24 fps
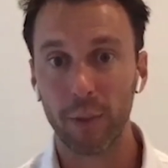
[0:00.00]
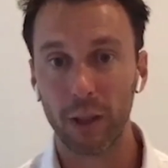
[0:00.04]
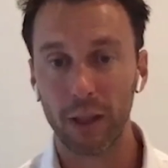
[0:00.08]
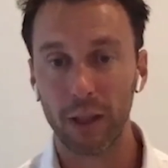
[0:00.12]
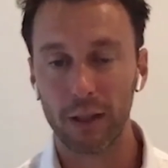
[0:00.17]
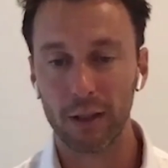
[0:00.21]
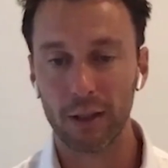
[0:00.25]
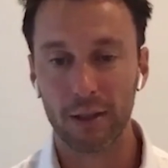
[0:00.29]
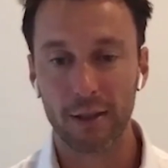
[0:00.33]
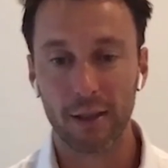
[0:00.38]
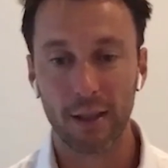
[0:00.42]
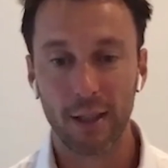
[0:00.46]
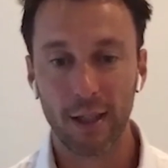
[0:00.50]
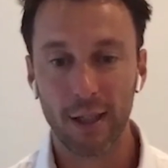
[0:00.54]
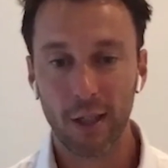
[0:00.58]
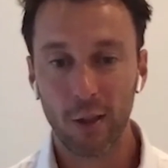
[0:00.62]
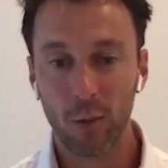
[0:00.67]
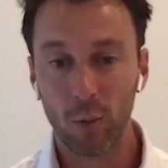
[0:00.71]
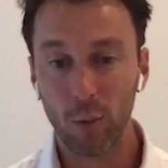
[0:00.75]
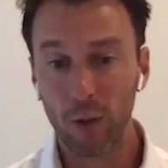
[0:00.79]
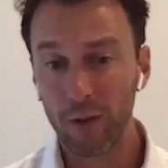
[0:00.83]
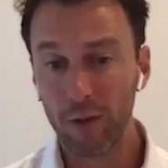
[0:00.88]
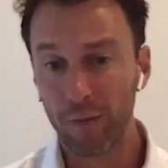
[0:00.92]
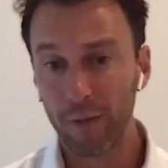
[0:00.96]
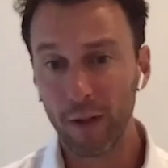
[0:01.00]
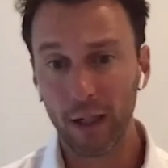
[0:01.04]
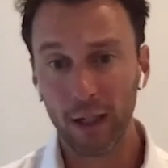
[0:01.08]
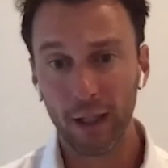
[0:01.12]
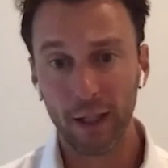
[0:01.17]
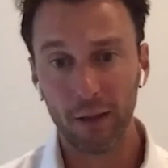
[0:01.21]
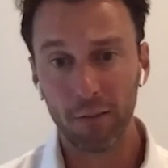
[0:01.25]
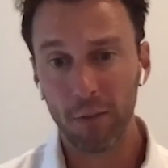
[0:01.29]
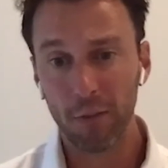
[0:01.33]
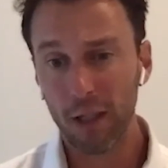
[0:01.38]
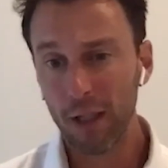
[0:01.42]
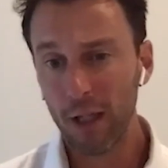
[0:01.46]
because we feel
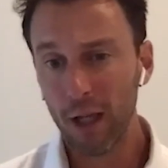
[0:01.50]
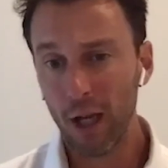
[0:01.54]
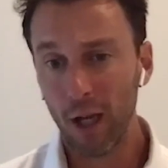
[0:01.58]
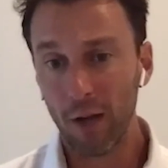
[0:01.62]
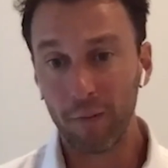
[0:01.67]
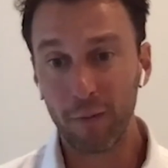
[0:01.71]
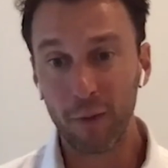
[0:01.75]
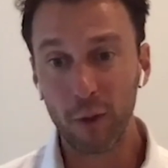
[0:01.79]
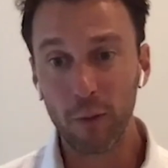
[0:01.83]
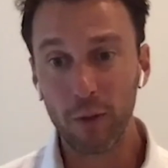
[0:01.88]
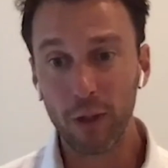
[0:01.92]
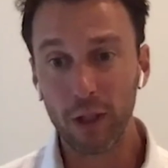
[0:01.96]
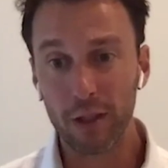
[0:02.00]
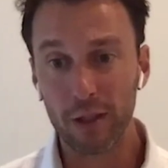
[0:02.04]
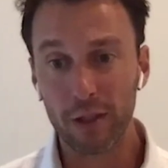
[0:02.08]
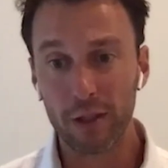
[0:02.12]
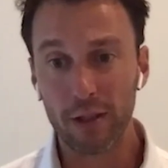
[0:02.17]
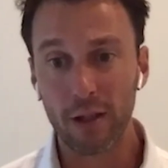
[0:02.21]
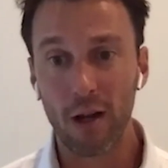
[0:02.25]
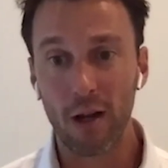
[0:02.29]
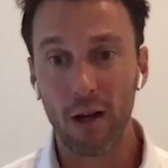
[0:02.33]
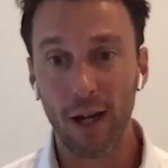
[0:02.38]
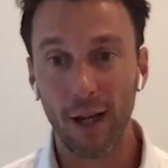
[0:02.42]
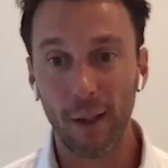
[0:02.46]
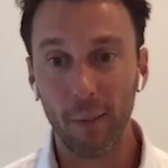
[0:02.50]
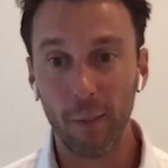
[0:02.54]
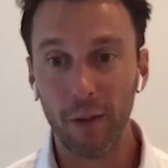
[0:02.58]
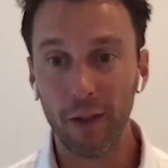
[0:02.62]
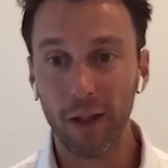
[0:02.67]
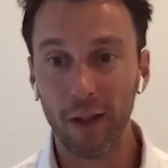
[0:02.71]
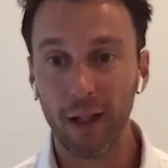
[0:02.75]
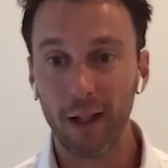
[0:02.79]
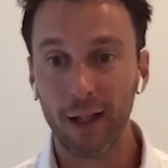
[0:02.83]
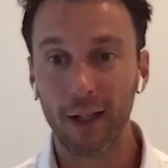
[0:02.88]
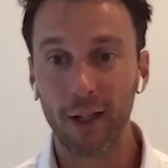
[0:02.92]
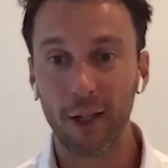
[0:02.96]
in a few years' time
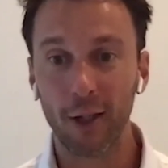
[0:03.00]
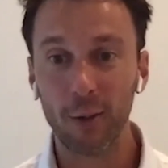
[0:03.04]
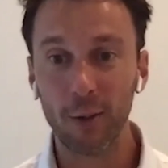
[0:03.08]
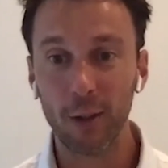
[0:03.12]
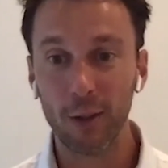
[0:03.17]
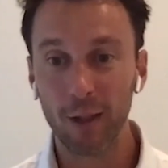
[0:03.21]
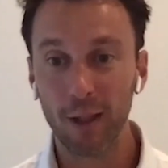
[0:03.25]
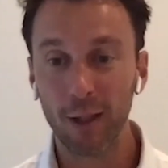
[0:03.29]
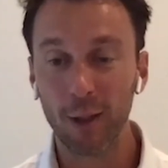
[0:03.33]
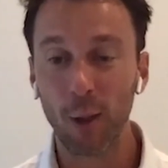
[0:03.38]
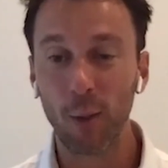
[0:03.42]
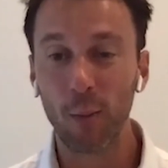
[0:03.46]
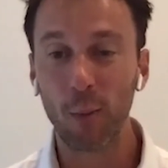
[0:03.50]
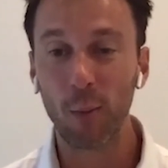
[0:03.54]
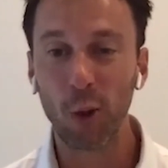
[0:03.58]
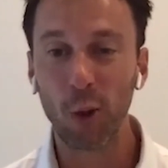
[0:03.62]
that it can only be a